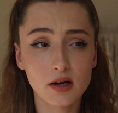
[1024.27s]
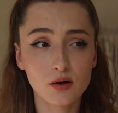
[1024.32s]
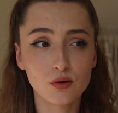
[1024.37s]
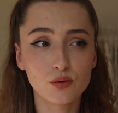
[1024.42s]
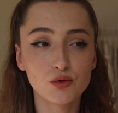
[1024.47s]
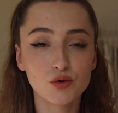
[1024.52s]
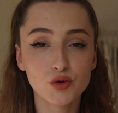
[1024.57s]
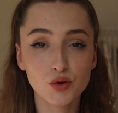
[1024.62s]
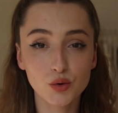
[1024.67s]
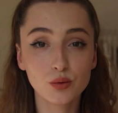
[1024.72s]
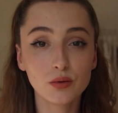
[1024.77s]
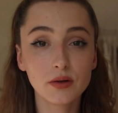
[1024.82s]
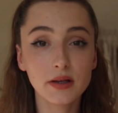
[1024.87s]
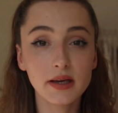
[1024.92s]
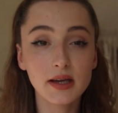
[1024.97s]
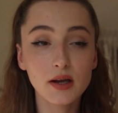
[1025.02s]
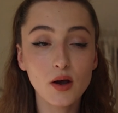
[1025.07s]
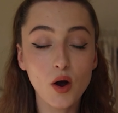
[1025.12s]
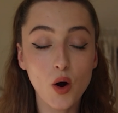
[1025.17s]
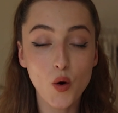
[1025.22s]
I
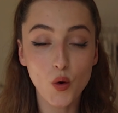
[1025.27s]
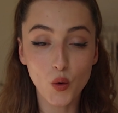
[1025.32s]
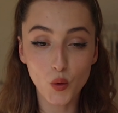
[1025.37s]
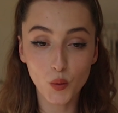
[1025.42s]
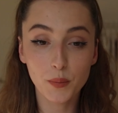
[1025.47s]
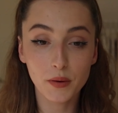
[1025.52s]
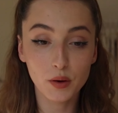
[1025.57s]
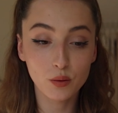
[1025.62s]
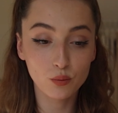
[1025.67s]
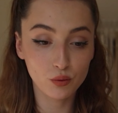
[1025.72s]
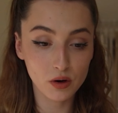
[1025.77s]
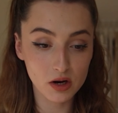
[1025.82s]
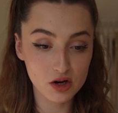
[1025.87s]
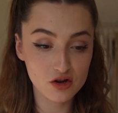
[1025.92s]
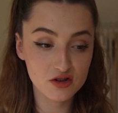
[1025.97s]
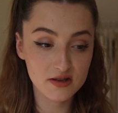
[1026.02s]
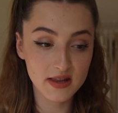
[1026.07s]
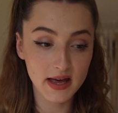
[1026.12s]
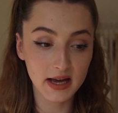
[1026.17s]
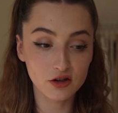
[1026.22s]
truly hope and
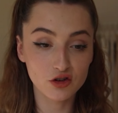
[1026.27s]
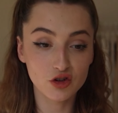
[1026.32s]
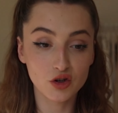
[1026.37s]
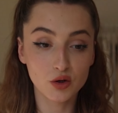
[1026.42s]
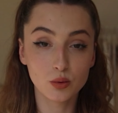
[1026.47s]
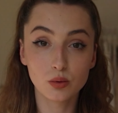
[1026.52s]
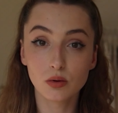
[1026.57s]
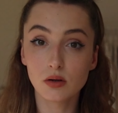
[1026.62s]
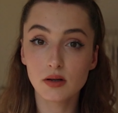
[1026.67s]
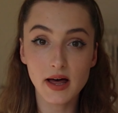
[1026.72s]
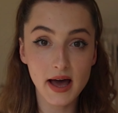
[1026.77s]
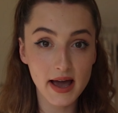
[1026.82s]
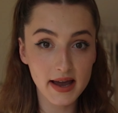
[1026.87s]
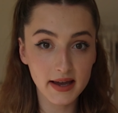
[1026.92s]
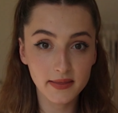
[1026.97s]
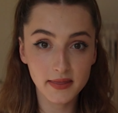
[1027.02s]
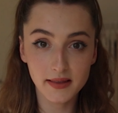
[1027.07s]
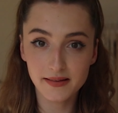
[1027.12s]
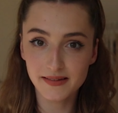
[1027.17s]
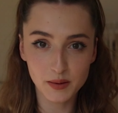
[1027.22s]
wish that you
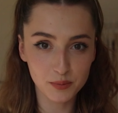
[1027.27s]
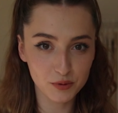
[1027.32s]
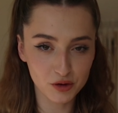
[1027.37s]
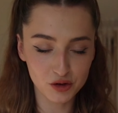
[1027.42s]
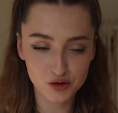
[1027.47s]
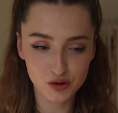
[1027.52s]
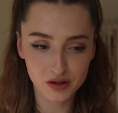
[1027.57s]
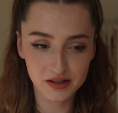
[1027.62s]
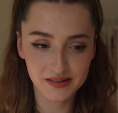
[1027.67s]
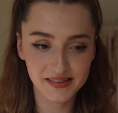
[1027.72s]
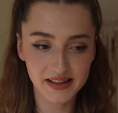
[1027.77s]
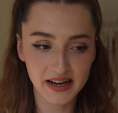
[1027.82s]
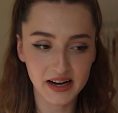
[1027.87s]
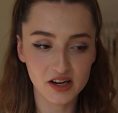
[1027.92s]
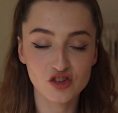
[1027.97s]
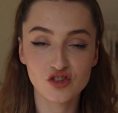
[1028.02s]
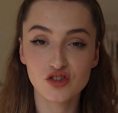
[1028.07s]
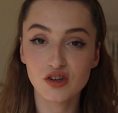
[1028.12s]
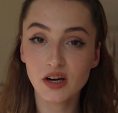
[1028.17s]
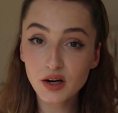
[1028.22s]
like the tips and tricks that
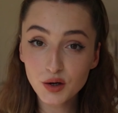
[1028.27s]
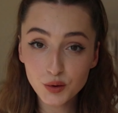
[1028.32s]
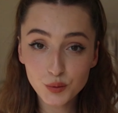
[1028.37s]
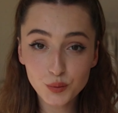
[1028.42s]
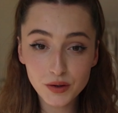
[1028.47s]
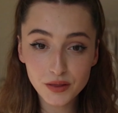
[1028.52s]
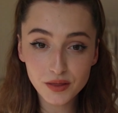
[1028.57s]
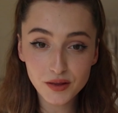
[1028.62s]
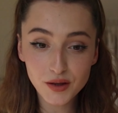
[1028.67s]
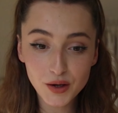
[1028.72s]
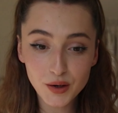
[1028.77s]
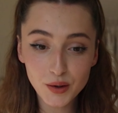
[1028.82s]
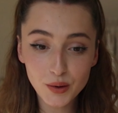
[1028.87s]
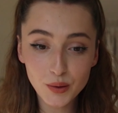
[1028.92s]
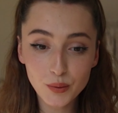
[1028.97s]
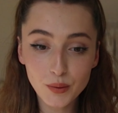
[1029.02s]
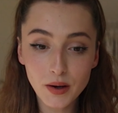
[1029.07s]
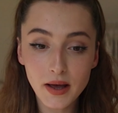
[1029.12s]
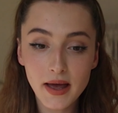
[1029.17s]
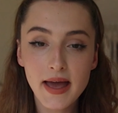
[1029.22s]
I shared with
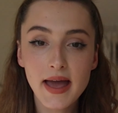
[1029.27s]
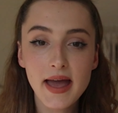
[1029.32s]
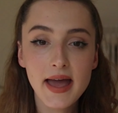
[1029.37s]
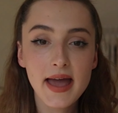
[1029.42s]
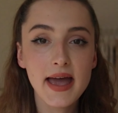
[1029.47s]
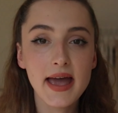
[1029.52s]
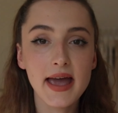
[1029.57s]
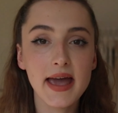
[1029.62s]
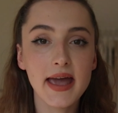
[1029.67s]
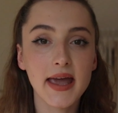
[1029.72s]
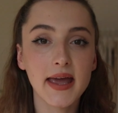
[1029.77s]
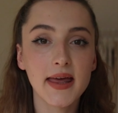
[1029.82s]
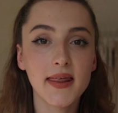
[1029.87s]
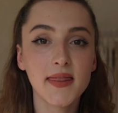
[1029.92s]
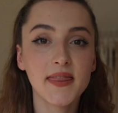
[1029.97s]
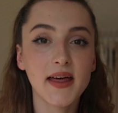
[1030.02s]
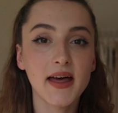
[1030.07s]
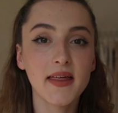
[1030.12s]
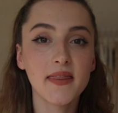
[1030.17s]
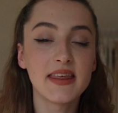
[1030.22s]
you,
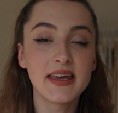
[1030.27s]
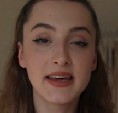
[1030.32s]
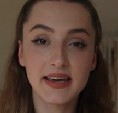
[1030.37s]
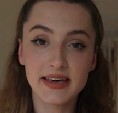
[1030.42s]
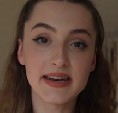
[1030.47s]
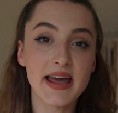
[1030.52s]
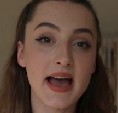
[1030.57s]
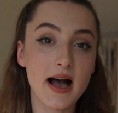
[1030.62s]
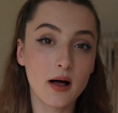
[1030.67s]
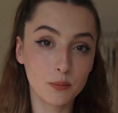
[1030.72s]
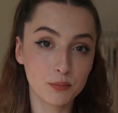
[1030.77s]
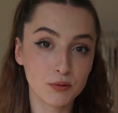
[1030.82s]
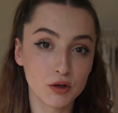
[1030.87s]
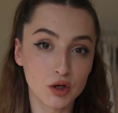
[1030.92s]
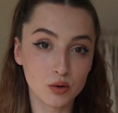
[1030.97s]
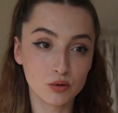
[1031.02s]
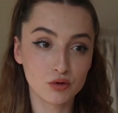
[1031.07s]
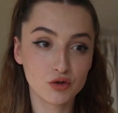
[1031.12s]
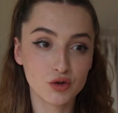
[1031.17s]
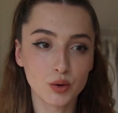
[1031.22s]
and that it can help
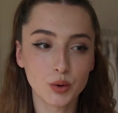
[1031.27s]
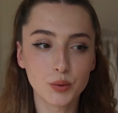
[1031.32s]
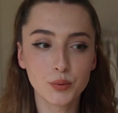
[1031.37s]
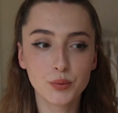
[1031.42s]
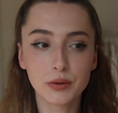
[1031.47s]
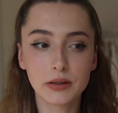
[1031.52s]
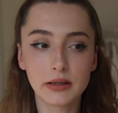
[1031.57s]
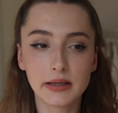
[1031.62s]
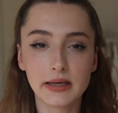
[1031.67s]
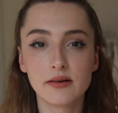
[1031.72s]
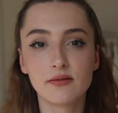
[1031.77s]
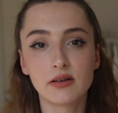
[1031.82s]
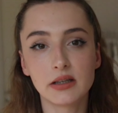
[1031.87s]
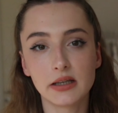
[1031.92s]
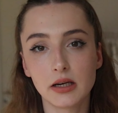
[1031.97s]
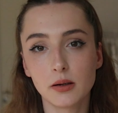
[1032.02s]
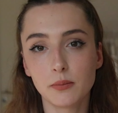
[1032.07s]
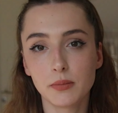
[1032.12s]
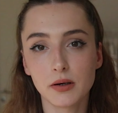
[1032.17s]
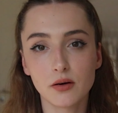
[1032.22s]
you to relieve a
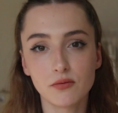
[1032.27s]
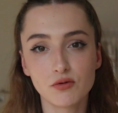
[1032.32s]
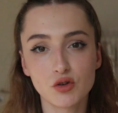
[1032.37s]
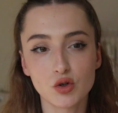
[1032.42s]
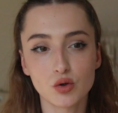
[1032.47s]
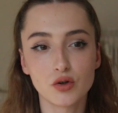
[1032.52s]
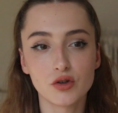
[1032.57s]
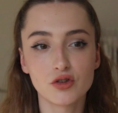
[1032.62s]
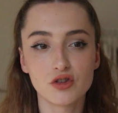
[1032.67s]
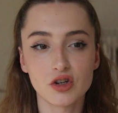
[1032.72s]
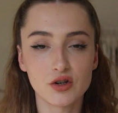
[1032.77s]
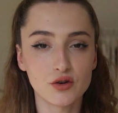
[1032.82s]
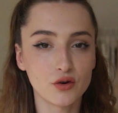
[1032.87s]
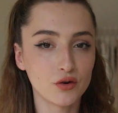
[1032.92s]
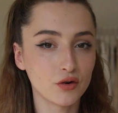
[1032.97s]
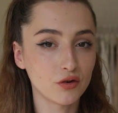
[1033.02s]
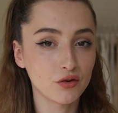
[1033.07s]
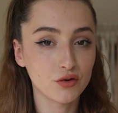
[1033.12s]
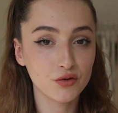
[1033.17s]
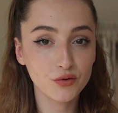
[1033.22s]
little bit of your
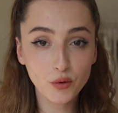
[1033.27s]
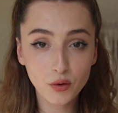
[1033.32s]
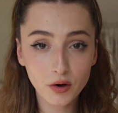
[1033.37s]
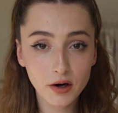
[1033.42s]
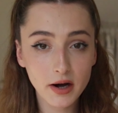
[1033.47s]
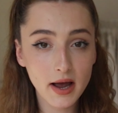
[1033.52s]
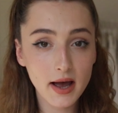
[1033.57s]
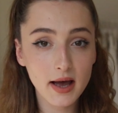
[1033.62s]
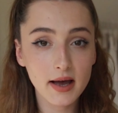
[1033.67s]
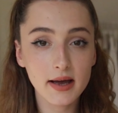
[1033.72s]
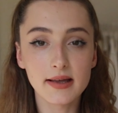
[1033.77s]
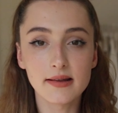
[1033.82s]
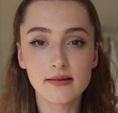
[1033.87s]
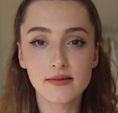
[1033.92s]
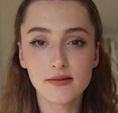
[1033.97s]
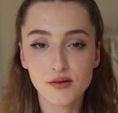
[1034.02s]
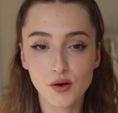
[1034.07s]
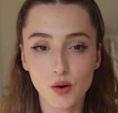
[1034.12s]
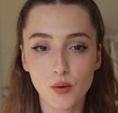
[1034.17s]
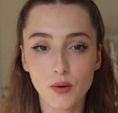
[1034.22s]
gender dysphoria and
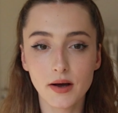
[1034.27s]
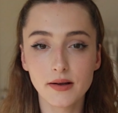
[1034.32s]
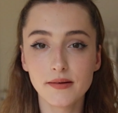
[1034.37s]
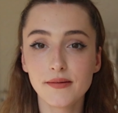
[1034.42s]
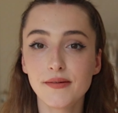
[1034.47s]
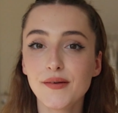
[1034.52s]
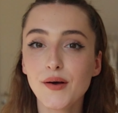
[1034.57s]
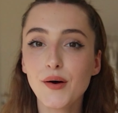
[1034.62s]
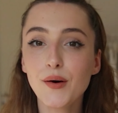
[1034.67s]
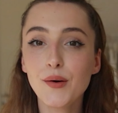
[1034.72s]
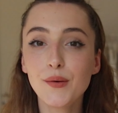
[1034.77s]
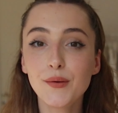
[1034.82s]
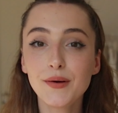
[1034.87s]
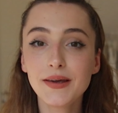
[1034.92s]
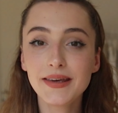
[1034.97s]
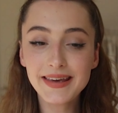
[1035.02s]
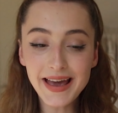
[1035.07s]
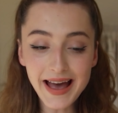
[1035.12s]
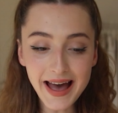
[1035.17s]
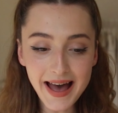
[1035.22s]
so on. So
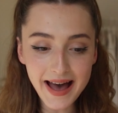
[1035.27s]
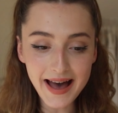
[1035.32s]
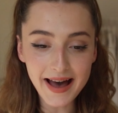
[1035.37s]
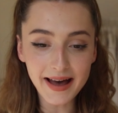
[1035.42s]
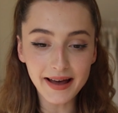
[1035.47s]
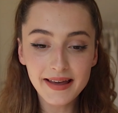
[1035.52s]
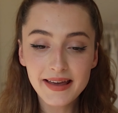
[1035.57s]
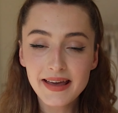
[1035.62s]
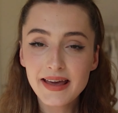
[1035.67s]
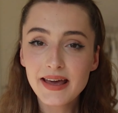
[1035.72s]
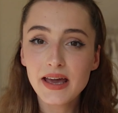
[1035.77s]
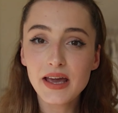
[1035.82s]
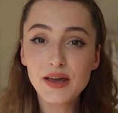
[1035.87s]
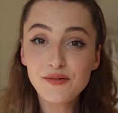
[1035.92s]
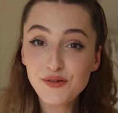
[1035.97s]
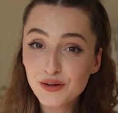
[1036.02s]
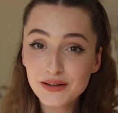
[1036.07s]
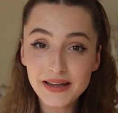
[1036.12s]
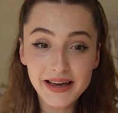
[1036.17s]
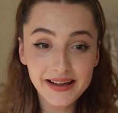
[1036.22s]
yeah,
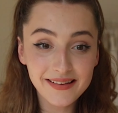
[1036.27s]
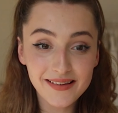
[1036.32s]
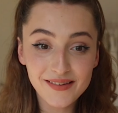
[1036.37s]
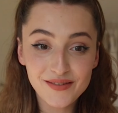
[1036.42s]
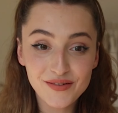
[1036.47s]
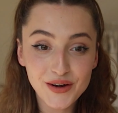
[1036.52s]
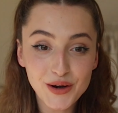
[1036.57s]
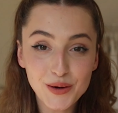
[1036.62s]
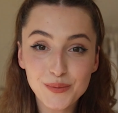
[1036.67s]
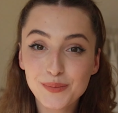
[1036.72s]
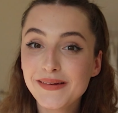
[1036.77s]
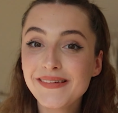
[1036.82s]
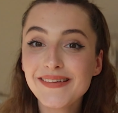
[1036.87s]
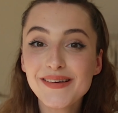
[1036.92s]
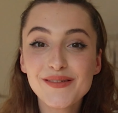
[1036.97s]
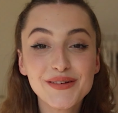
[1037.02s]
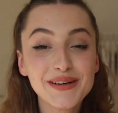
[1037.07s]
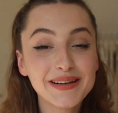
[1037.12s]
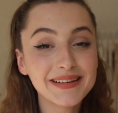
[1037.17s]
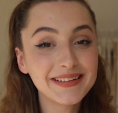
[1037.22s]
if you like this video, please
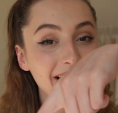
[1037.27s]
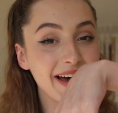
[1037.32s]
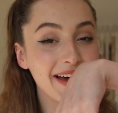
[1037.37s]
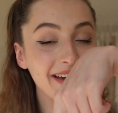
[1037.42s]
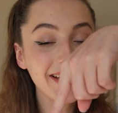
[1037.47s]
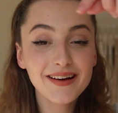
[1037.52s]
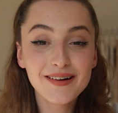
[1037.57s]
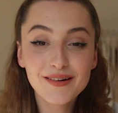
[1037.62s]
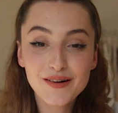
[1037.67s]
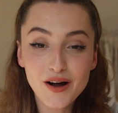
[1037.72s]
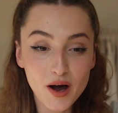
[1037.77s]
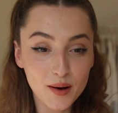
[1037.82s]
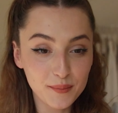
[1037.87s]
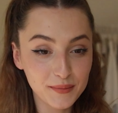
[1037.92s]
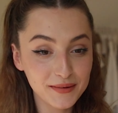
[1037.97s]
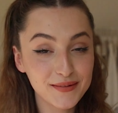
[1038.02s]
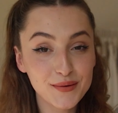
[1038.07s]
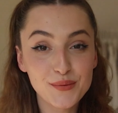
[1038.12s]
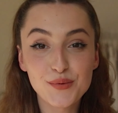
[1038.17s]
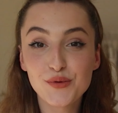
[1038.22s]
give it a like,
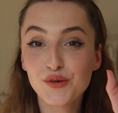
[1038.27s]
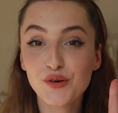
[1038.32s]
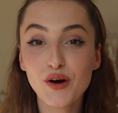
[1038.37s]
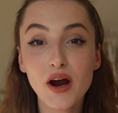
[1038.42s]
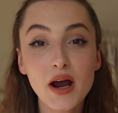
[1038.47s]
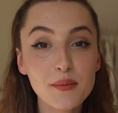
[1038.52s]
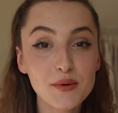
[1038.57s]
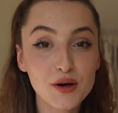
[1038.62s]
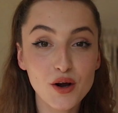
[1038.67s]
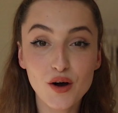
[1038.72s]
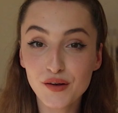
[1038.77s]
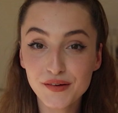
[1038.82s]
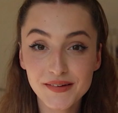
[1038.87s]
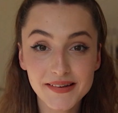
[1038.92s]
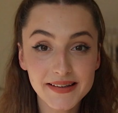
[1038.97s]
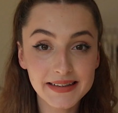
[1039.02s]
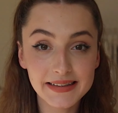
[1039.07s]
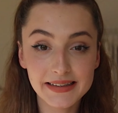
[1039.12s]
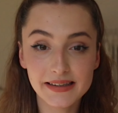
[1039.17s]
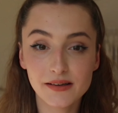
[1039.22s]
comment, subscribe, and
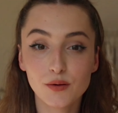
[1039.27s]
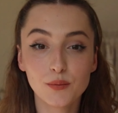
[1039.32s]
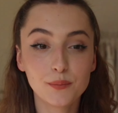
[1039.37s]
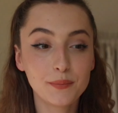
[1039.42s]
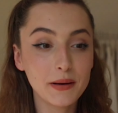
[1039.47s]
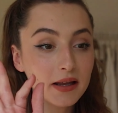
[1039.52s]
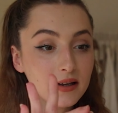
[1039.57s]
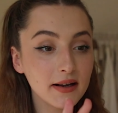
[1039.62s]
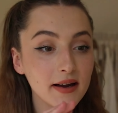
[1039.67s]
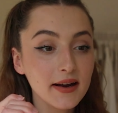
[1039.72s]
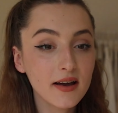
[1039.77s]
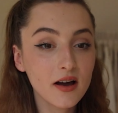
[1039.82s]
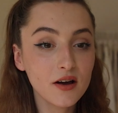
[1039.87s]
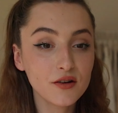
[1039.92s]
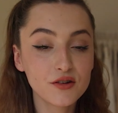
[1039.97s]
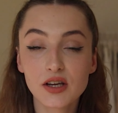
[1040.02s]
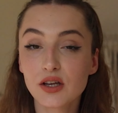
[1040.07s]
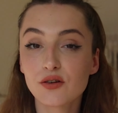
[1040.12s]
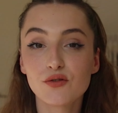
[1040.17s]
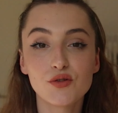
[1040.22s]
also hit the little bell
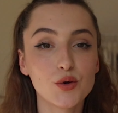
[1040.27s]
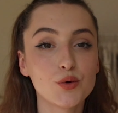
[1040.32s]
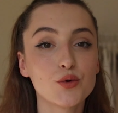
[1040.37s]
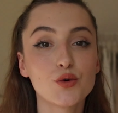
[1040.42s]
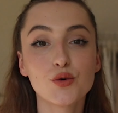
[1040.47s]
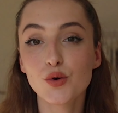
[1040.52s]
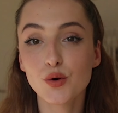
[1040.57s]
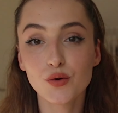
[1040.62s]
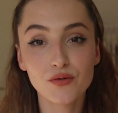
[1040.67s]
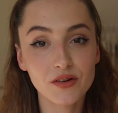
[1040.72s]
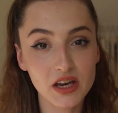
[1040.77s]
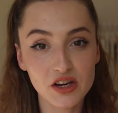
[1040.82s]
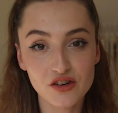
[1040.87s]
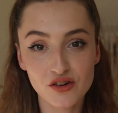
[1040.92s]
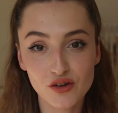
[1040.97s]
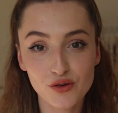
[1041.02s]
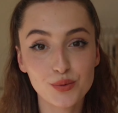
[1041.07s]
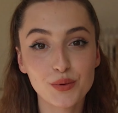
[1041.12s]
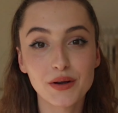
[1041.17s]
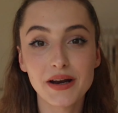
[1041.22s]
icon to get future
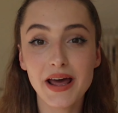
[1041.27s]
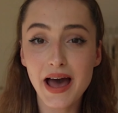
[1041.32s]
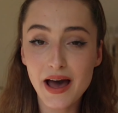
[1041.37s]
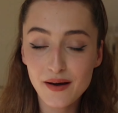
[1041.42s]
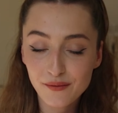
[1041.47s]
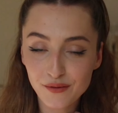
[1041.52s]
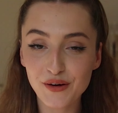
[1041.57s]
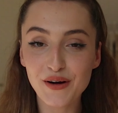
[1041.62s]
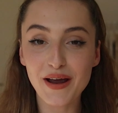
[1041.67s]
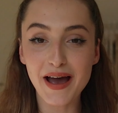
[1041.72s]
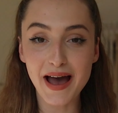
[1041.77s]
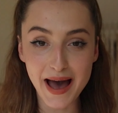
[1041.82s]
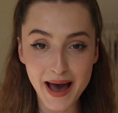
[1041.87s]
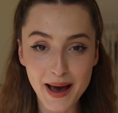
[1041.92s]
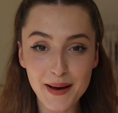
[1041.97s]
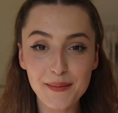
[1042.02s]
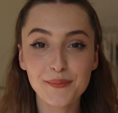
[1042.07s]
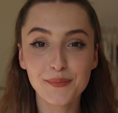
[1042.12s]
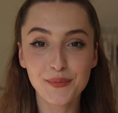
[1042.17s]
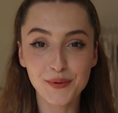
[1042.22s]
notifications whenever
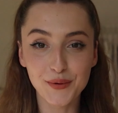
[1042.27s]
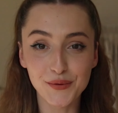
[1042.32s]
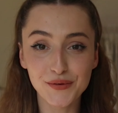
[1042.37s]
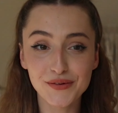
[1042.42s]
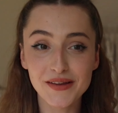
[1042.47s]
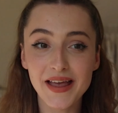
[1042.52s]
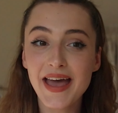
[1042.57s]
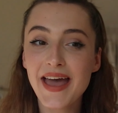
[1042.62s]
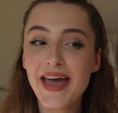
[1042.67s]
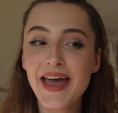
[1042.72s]
I post.